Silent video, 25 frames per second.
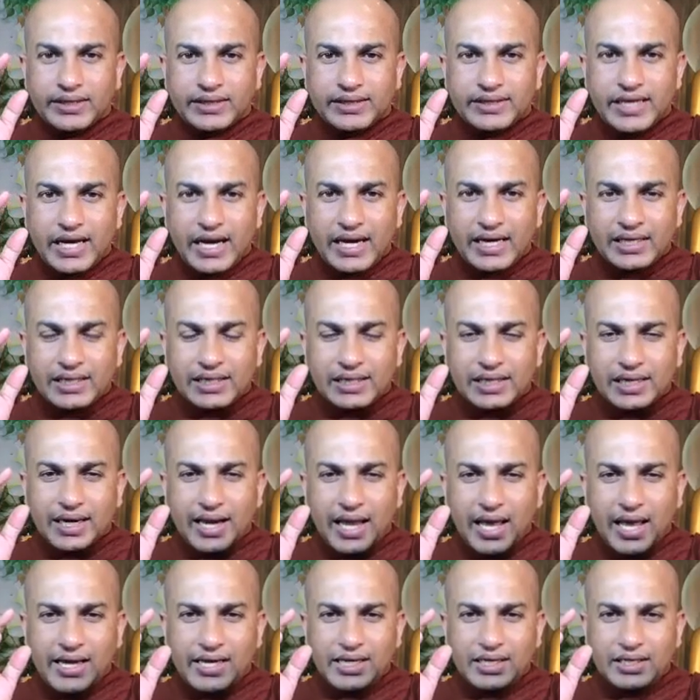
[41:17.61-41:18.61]
That
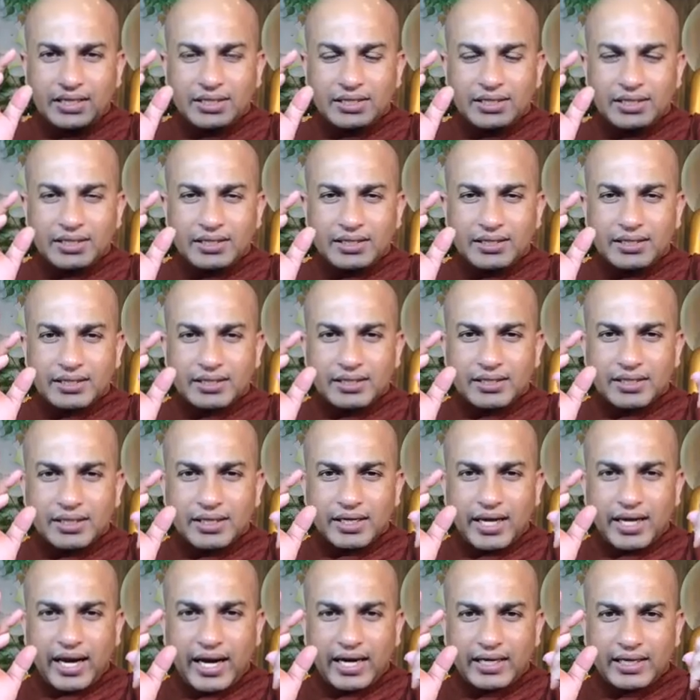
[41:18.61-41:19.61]
light
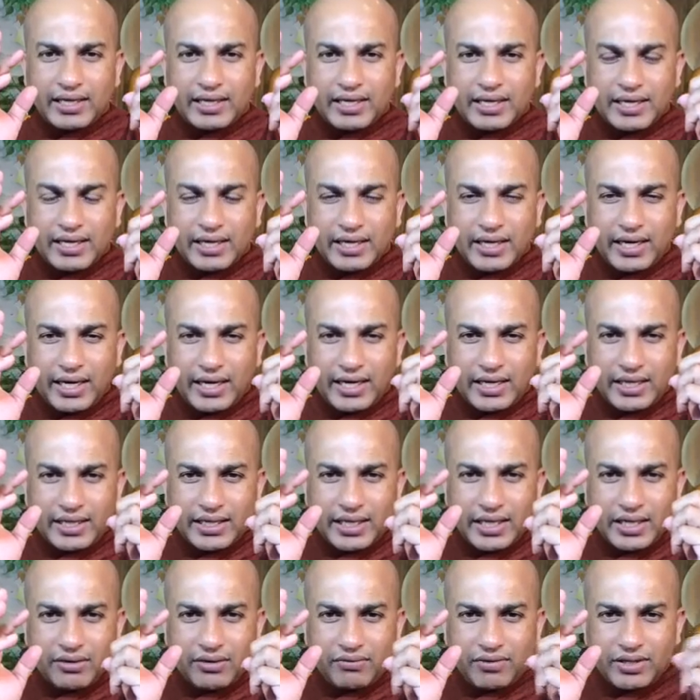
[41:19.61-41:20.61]
get
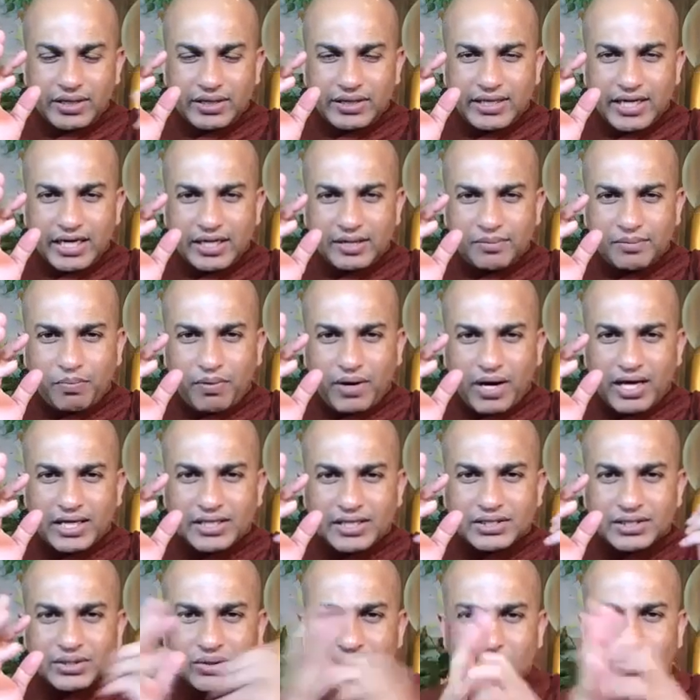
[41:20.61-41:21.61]
connecting with that
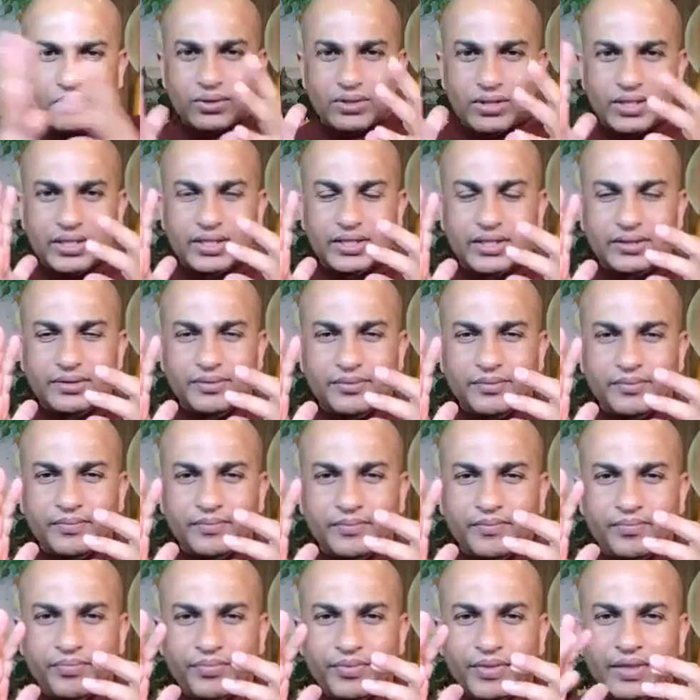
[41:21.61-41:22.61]
past thought
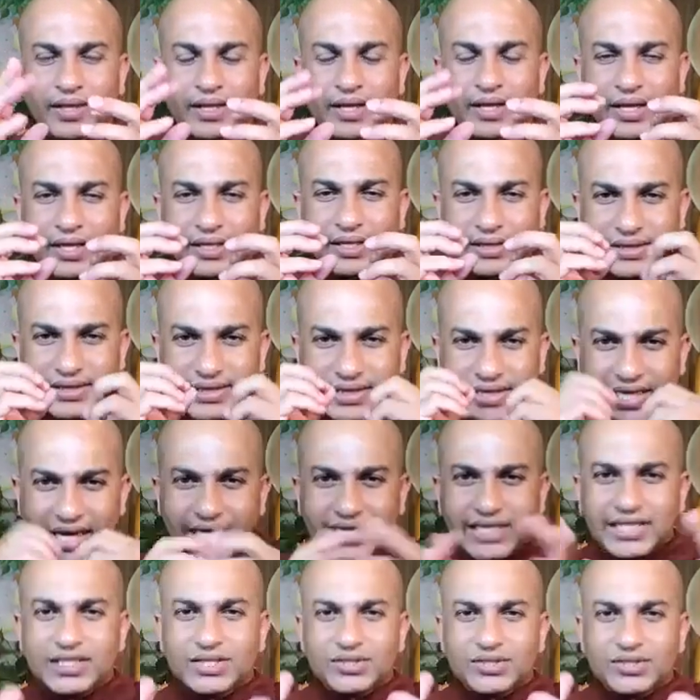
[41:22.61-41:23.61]

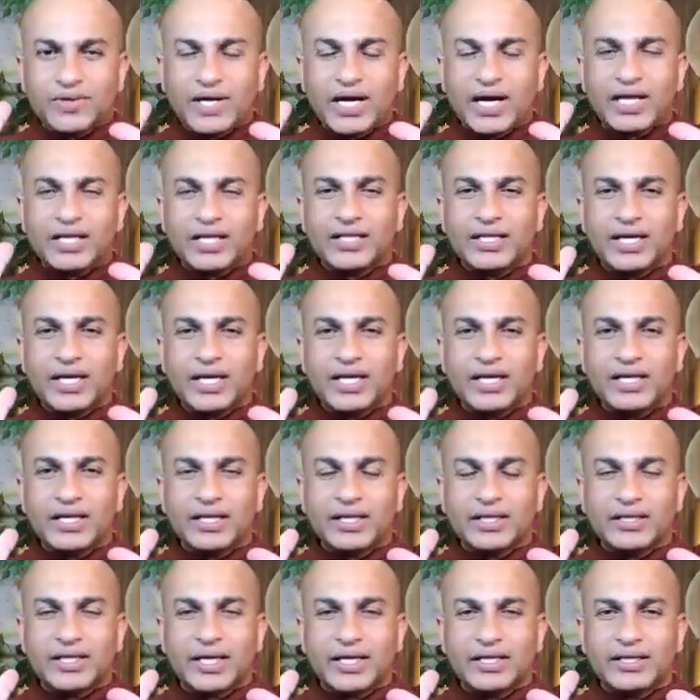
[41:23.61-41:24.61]
that is where the,
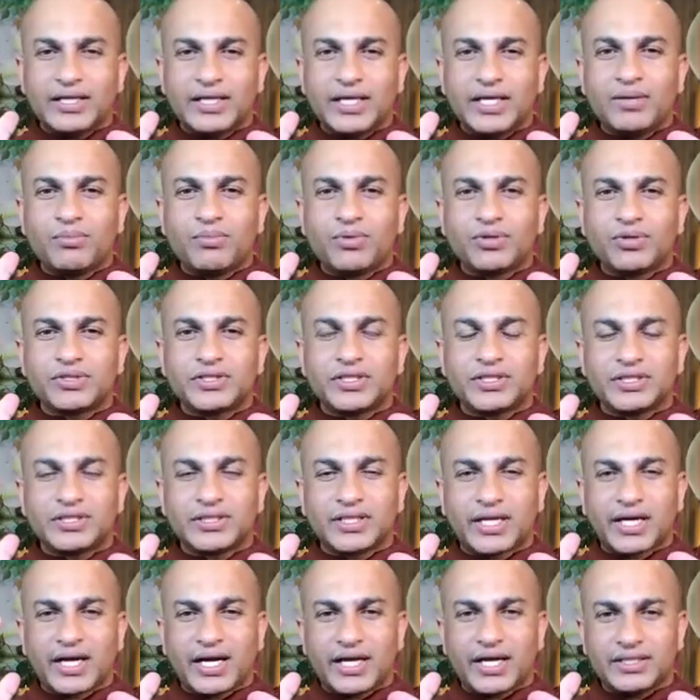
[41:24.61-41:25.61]
the, the emotions
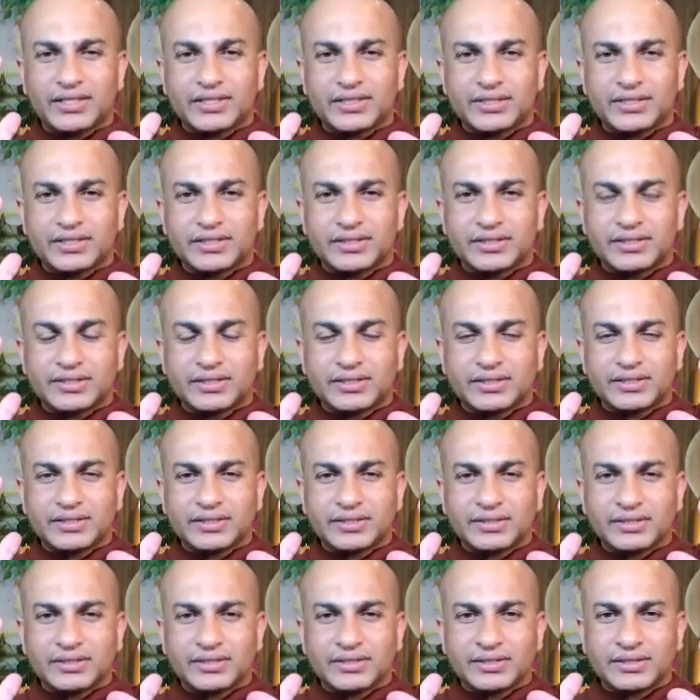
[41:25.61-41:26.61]
arise
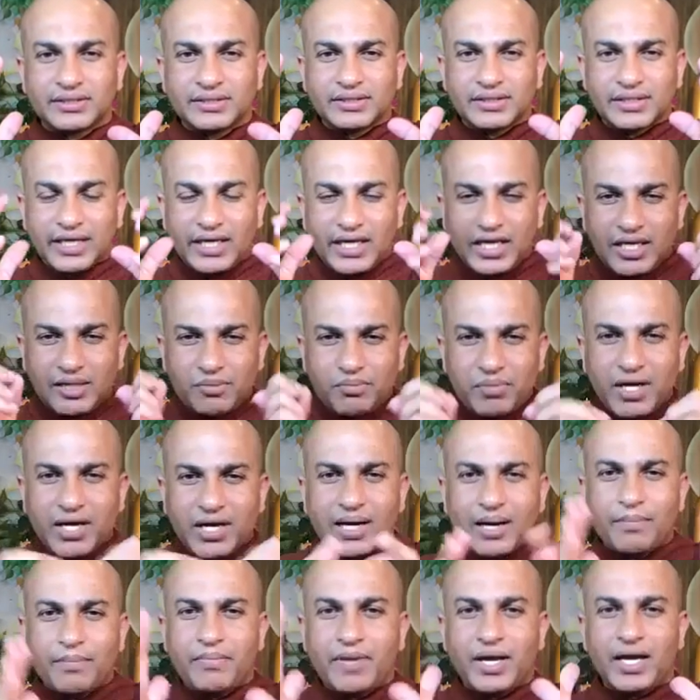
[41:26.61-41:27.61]
it
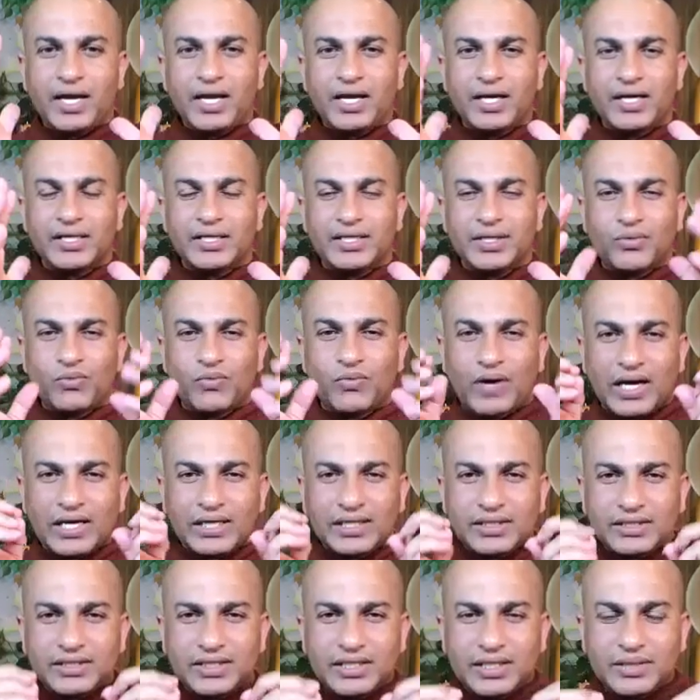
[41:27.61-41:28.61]
become energy
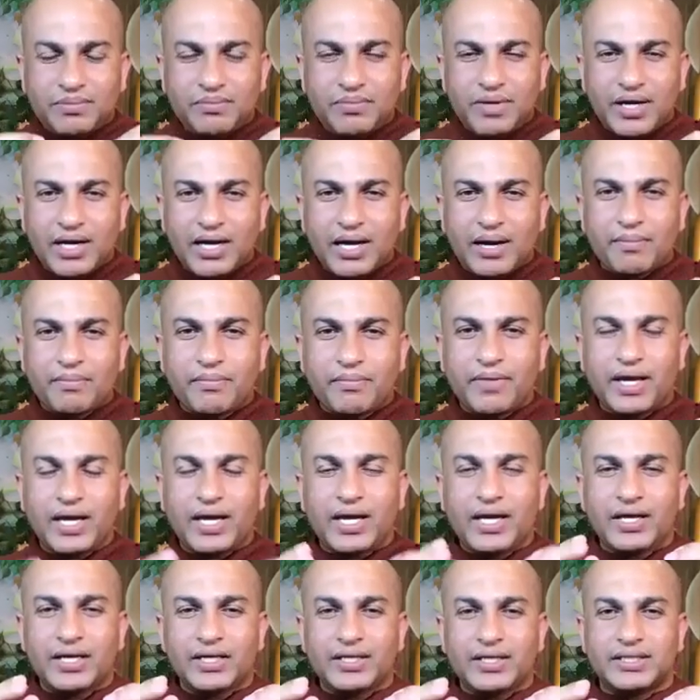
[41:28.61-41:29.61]
once it become
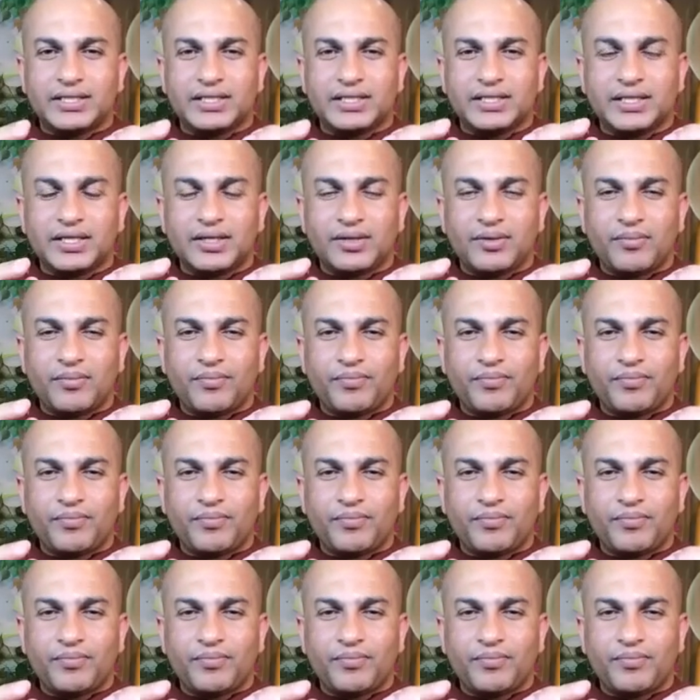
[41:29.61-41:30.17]
energy